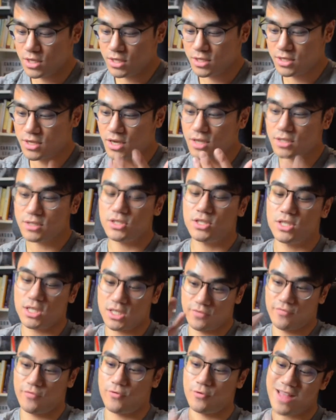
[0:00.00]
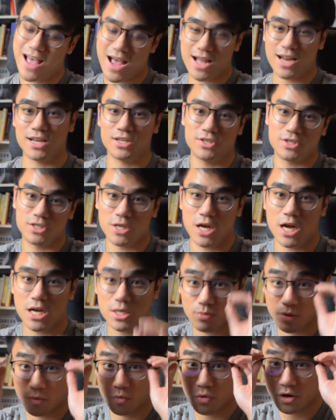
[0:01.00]
not only just for that exercise,
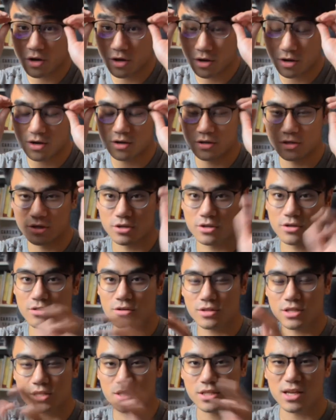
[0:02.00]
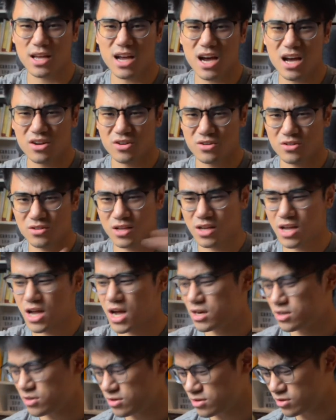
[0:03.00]
but working on, you know, the staccato,
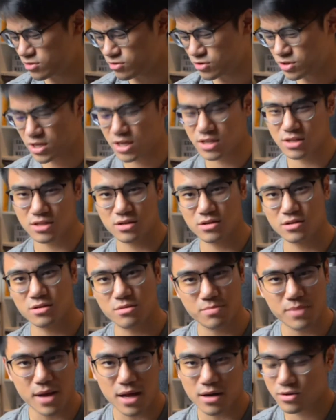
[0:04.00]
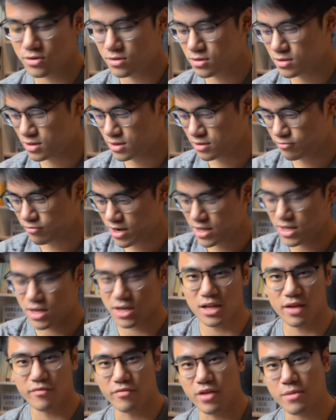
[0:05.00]
legato, the crescendo, the pedal, the right hand,
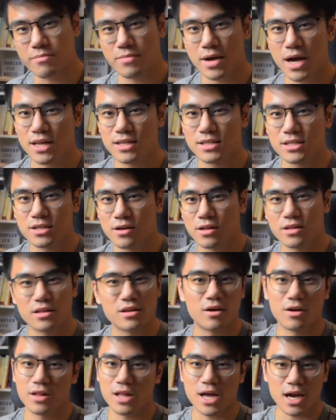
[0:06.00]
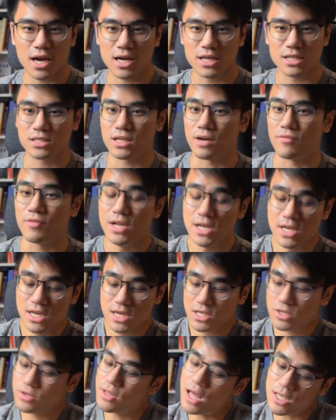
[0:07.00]
left hand balance, all that kind of stuff.
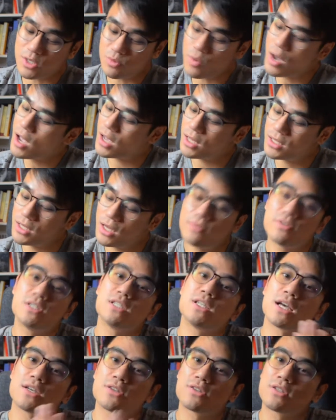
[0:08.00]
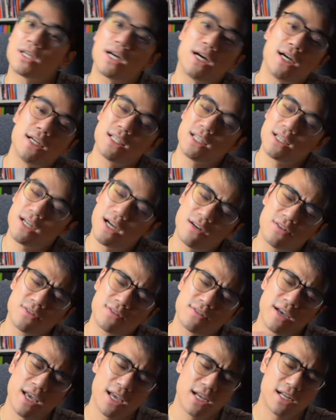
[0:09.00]
So that's why I love this exercise, and I
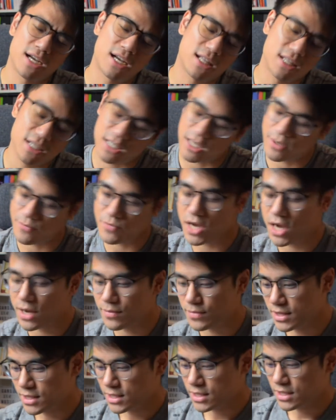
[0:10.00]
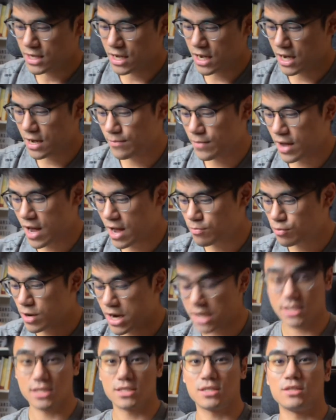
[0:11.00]
also hate it at the same time. I
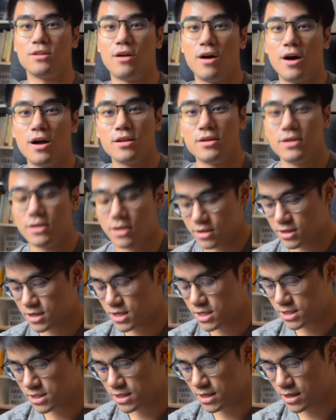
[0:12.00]
practiced a lot on this